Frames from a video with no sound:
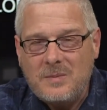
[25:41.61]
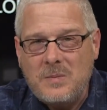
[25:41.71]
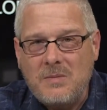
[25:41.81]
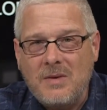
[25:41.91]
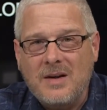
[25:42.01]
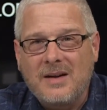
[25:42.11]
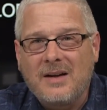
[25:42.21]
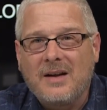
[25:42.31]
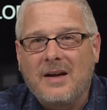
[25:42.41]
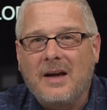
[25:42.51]
mm-hmm.
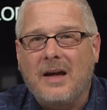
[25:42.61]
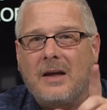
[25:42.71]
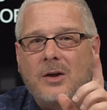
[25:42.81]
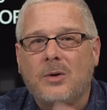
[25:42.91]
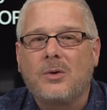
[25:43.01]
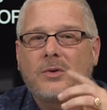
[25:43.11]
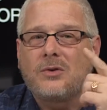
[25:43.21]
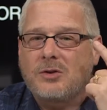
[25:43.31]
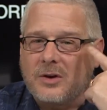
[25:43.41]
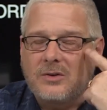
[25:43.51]
he
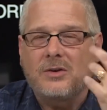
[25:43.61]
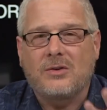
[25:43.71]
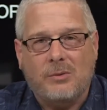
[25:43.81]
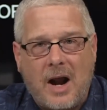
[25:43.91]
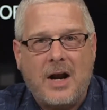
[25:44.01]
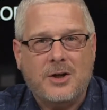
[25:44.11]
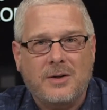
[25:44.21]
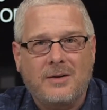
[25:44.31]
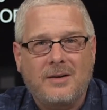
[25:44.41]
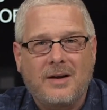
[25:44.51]
used just his
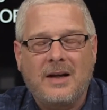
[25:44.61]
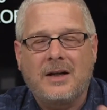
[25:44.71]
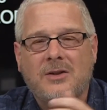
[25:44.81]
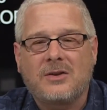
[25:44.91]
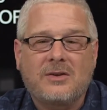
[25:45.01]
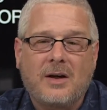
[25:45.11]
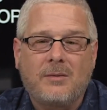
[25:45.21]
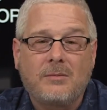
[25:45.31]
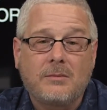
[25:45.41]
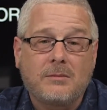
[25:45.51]
ration, and he just said,
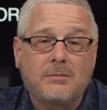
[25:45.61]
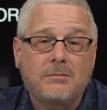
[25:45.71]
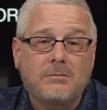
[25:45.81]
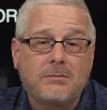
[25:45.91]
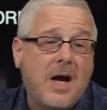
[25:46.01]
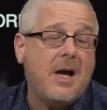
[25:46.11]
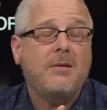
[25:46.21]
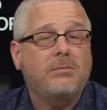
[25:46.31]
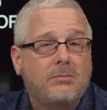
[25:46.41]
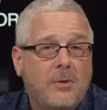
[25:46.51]

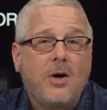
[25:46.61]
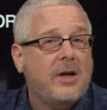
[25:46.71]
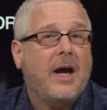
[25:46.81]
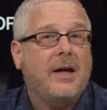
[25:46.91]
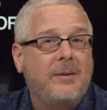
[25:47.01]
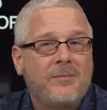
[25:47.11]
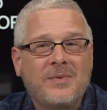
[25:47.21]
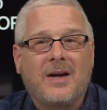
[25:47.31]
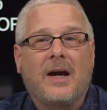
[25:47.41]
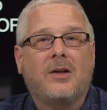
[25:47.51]
"Well, okay."
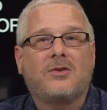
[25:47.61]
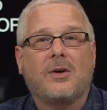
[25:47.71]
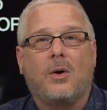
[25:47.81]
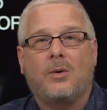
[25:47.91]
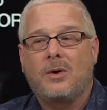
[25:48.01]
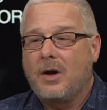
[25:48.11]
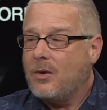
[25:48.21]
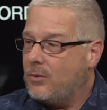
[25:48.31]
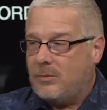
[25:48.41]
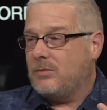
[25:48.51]
And Sounds so,
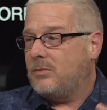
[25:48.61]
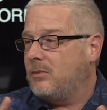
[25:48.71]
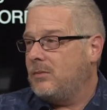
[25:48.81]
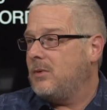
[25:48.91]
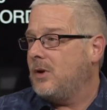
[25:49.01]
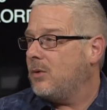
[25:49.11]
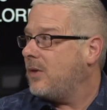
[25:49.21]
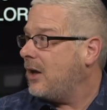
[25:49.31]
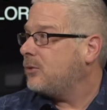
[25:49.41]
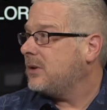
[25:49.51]
good. you know,
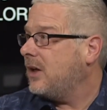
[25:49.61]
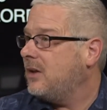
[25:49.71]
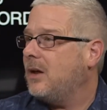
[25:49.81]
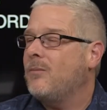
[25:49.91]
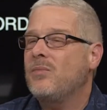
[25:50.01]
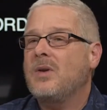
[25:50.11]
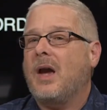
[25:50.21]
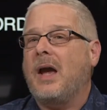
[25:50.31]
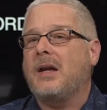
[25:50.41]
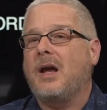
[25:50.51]
that's what they did.
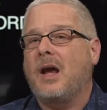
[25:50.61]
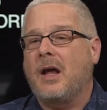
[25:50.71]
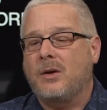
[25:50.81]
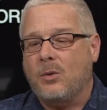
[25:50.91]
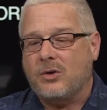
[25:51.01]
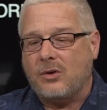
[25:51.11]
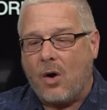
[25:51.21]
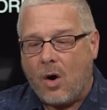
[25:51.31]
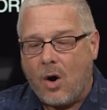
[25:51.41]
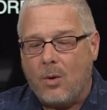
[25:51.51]
And and there was
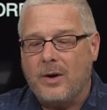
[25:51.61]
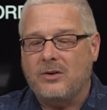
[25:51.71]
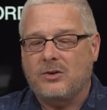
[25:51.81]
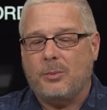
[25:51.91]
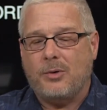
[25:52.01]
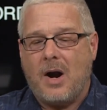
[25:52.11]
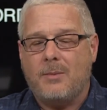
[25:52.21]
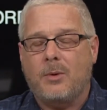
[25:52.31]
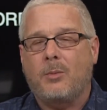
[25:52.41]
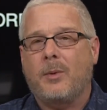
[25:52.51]
always a
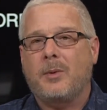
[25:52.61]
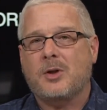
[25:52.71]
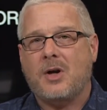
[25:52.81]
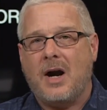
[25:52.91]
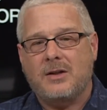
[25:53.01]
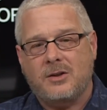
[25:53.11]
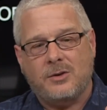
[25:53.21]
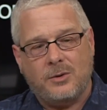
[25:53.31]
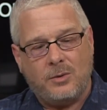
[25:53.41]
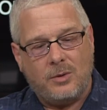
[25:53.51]
problem when we tried to
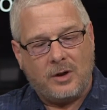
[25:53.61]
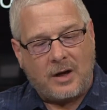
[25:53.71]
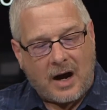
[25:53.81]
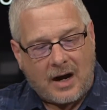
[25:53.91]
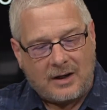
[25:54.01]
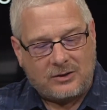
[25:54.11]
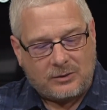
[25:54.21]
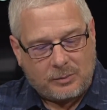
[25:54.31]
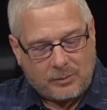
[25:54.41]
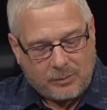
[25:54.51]
do
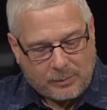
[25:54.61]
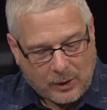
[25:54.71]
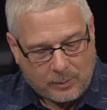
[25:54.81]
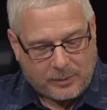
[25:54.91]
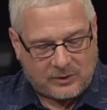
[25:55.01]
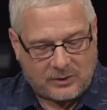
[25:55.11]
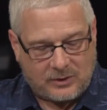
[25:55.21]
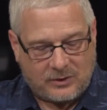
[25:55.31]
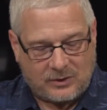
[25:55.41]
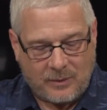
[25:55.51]
God's
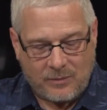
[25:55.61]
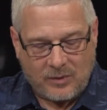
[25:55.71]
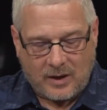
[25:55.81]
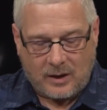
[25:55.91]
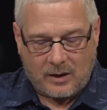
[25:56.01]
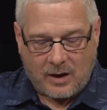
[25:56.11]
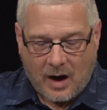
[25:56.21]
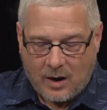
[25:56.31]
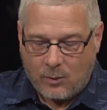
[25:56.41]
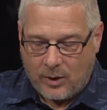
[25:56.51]
purposes in
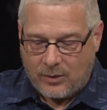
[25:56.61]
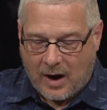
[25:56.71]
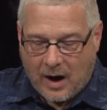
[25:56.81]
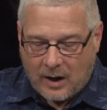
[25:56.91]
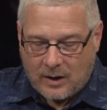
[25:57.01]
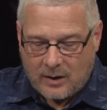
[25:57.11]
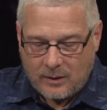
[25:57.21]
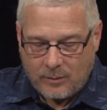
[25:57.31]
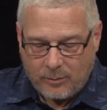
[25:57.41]
uh, with our